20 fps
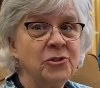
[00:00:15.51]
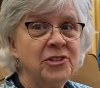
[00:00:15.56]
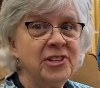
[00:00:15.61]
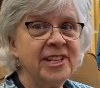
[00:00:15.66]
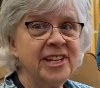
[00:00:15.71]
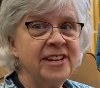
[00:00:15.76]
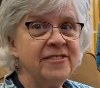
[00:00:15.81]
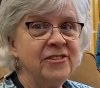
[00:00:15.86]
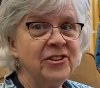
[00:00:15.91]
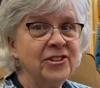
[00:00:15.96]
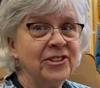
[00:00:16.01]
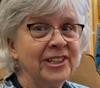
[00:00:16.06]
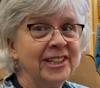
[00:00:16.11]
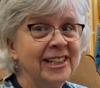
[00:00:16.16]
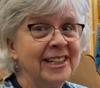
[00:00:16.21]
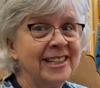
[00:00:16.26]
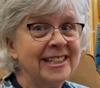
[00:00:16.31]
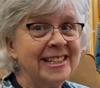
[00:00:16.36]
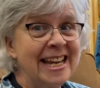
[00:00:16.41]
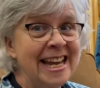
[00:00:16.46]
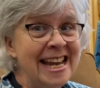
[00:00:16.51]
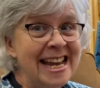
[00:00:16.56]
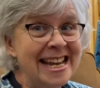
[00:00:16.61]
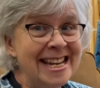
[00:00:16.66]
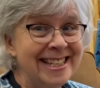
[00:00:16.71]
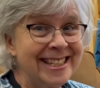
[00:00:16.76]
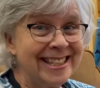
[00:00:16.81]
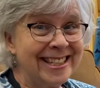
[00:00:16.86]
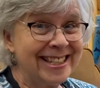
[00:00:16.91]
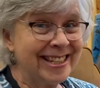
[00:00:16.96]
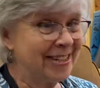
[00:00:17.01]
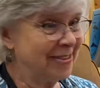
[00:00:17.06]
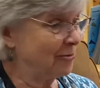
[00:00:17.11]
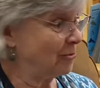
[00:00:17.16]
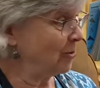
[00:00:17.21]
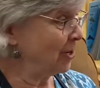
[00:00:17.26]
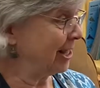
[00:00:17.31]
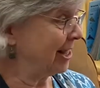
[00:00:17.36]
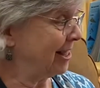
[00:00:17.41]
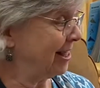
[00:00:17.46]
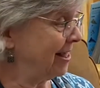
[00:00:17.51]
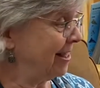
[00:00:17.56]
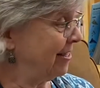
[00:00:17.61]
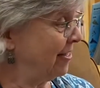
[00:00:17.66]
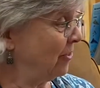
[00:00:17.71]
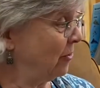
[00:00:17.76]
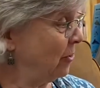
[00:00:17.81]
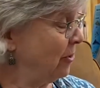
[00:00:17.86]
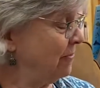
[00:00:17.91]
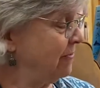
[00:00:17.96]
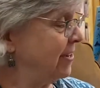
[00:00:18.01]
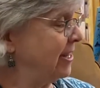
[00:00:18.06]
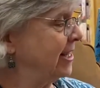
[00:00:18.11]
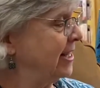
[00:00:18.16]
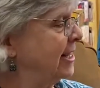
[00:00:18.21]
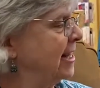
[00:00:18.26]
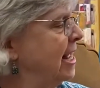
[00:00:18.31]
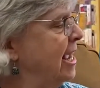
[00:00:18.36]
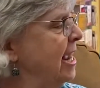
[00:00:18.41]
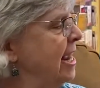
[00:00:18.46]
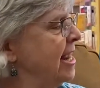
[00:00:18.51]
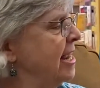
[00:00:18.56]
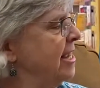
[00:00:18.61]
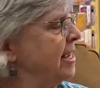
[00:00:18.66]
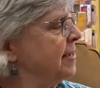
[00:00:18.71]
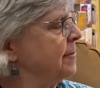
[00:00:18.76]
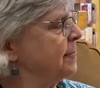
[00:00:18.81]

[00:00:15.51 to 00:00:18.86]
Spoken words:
to give you a little taste of what Thorfinn's like.